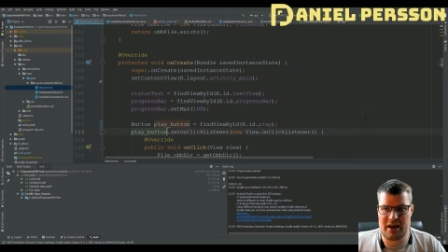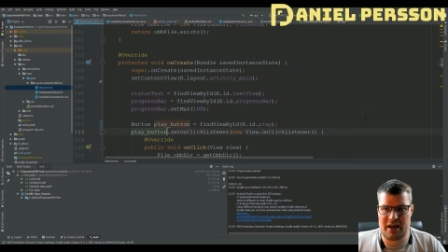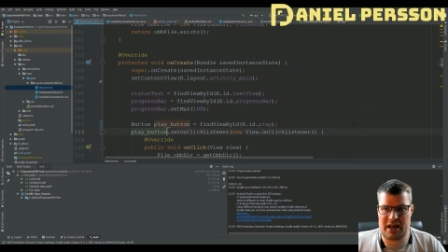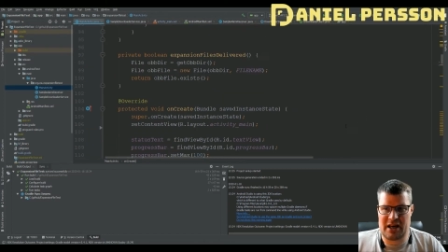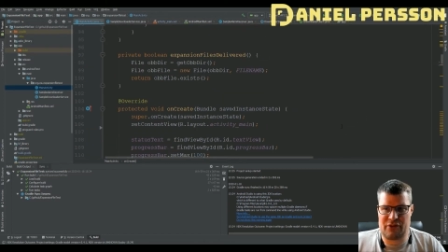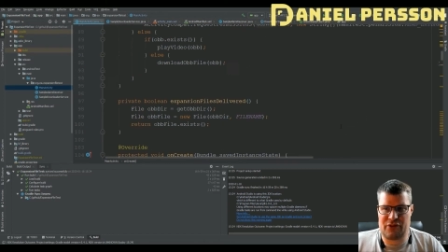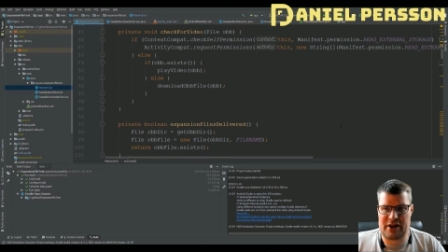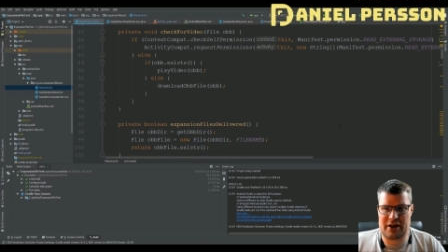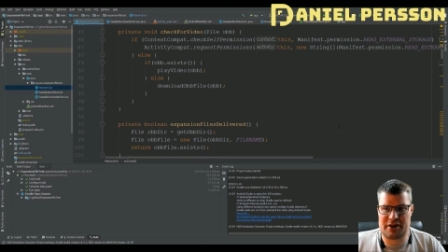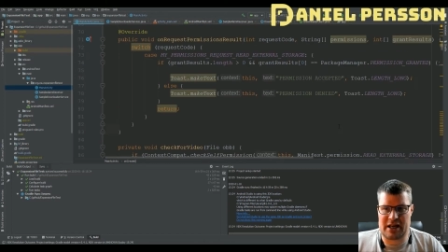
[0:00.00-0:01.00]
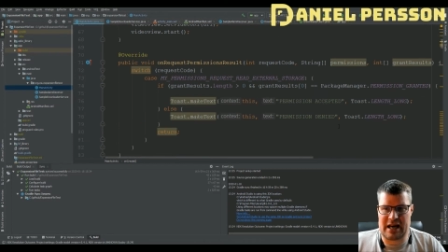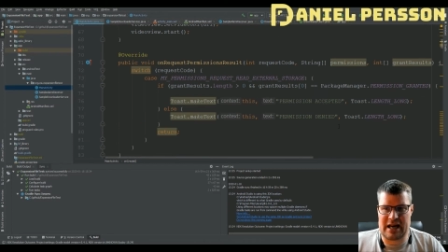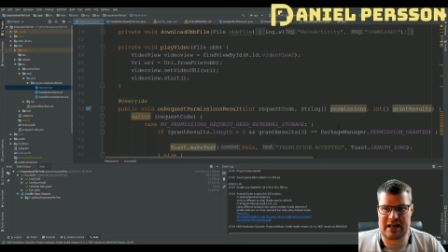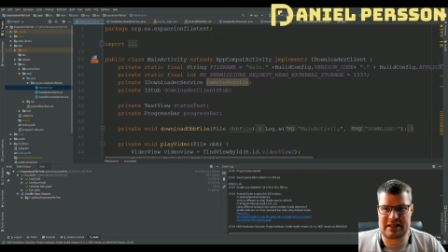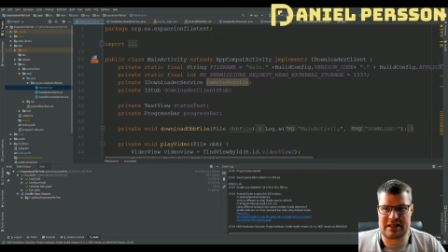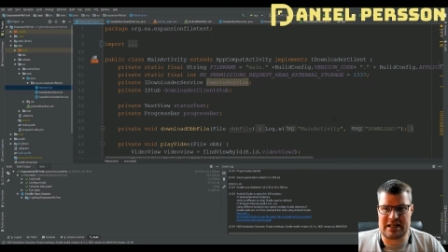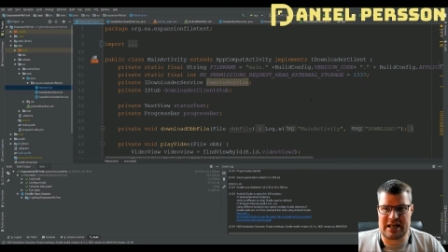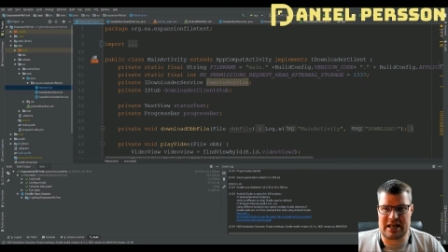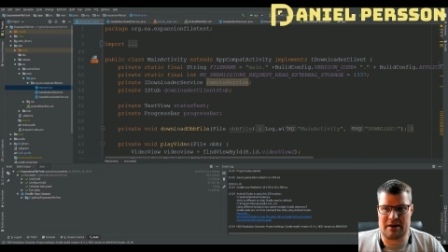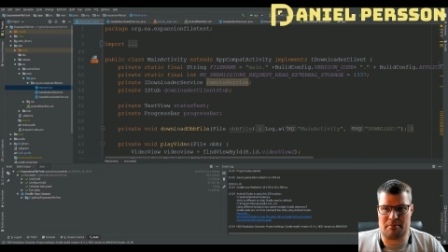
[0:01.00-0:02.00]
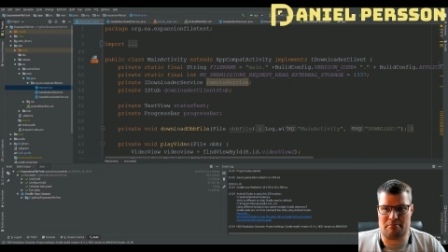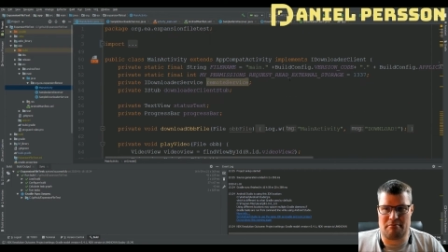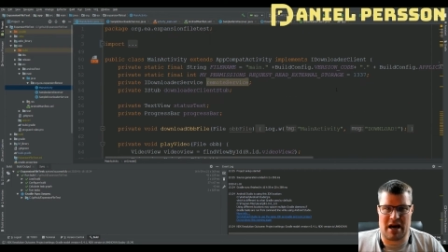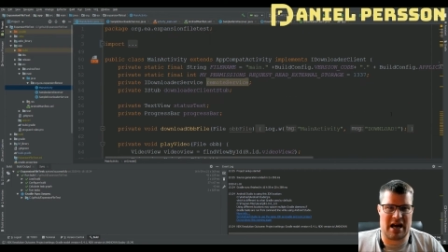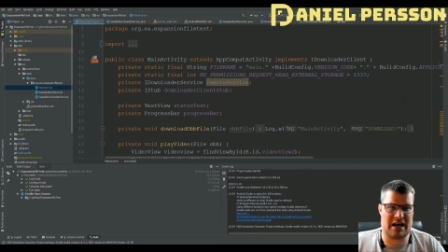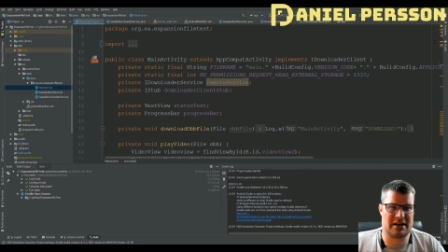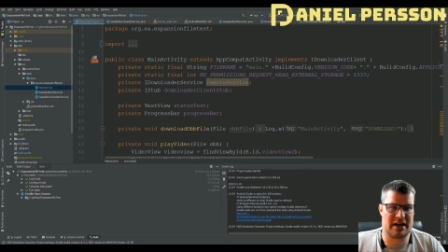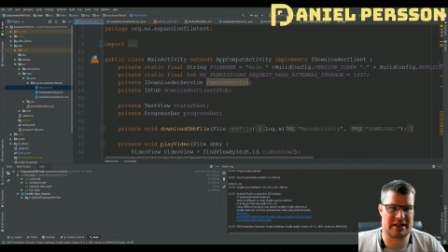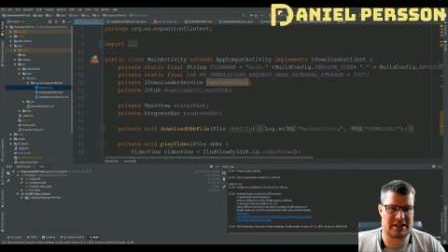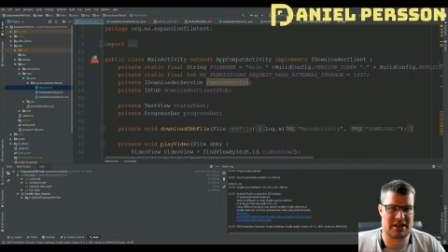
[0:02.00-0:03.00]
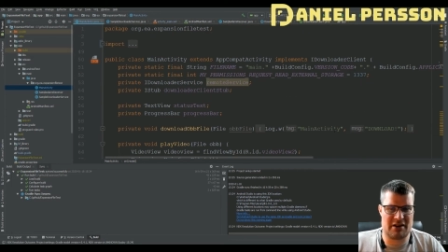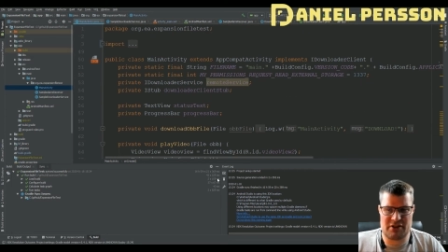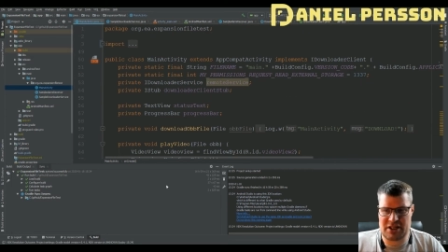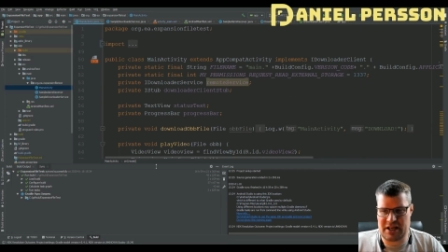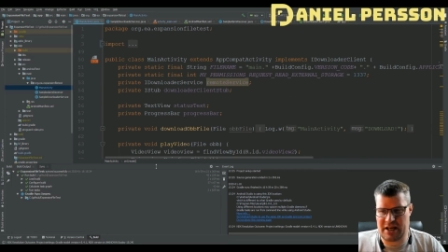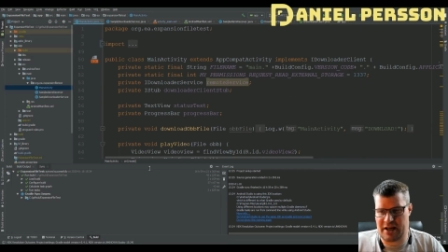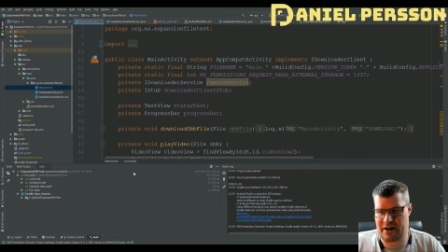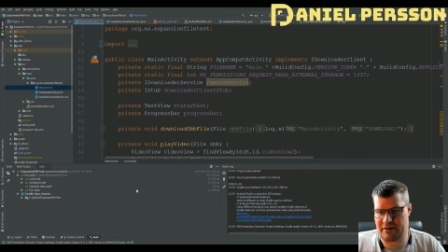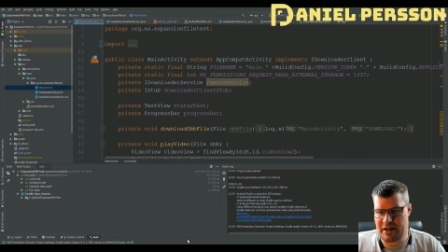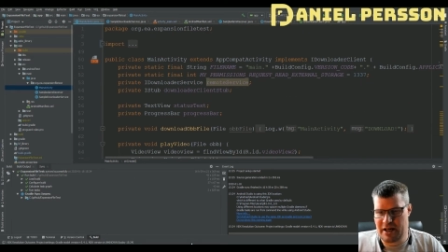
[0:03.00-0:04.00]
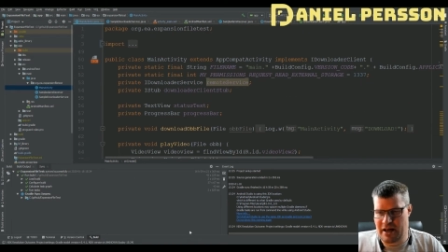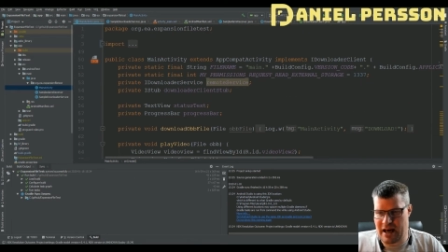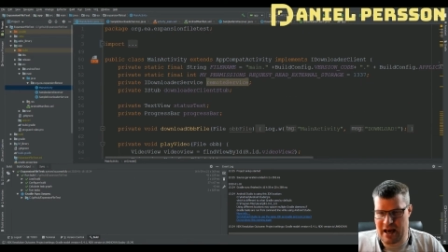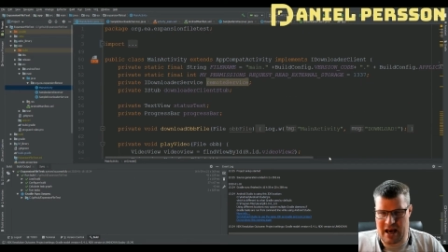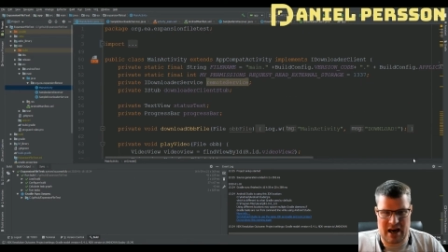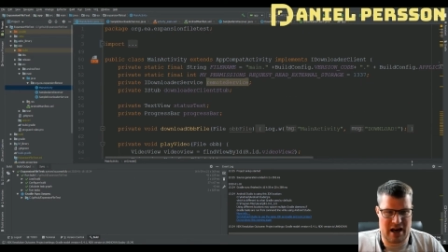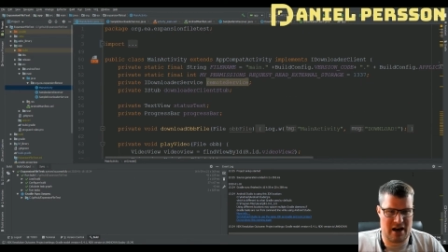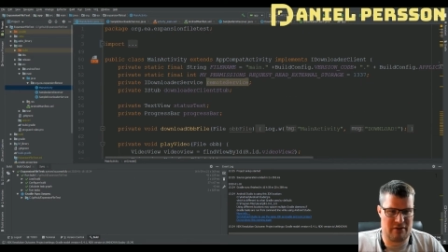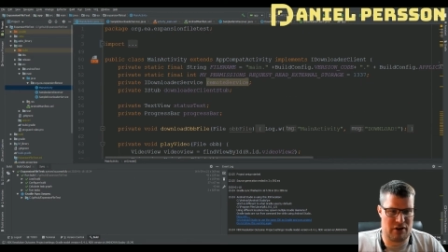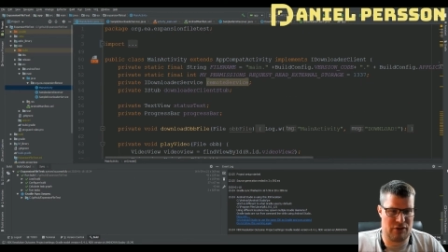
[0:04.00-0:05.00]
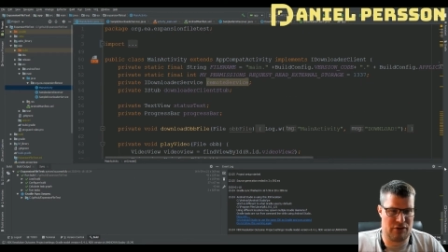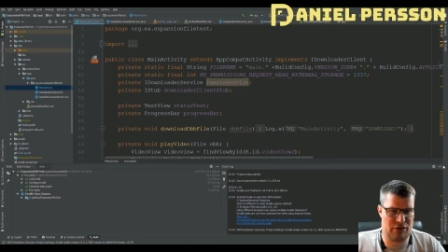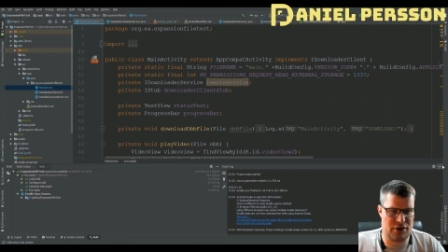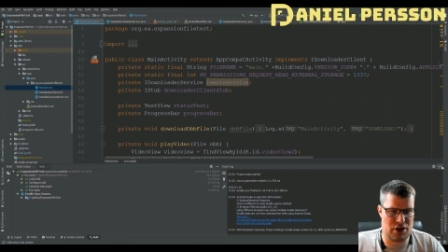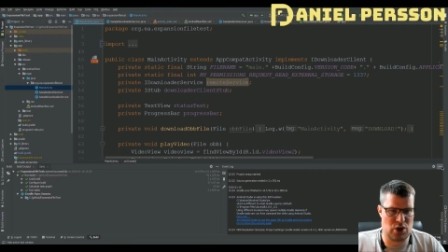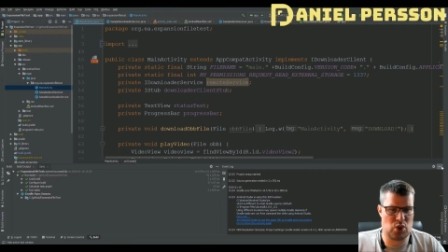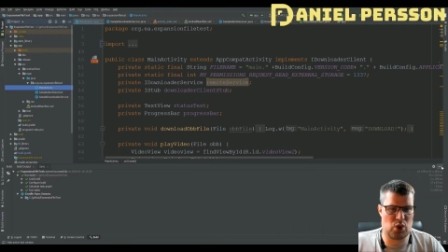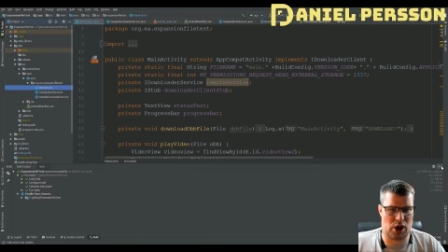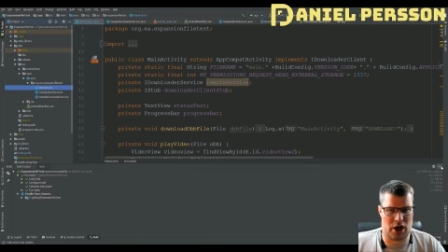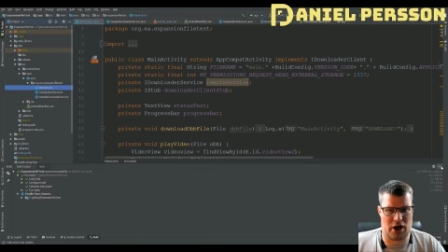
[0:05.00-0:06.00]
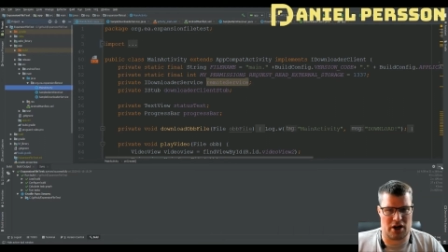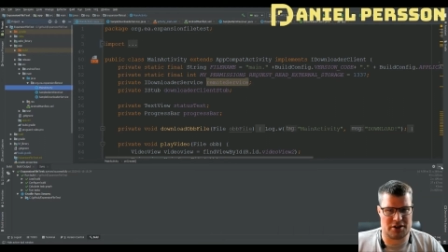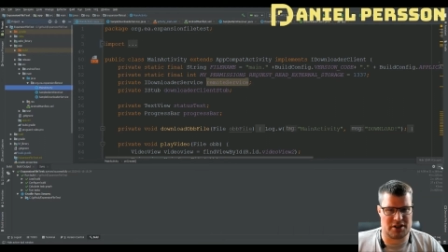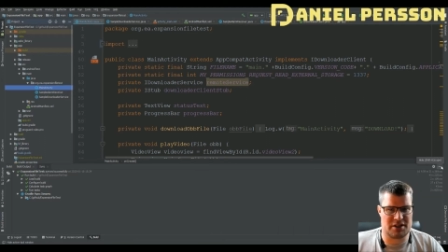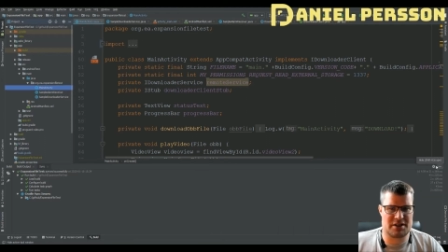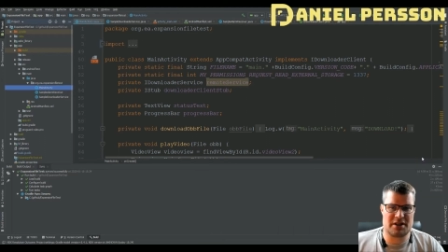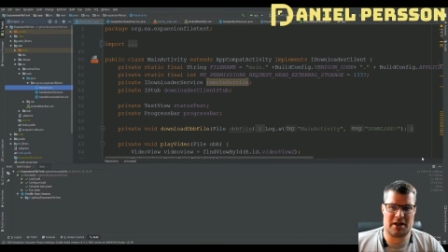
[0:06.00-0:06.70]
If we look at the main activity here I have a few classes.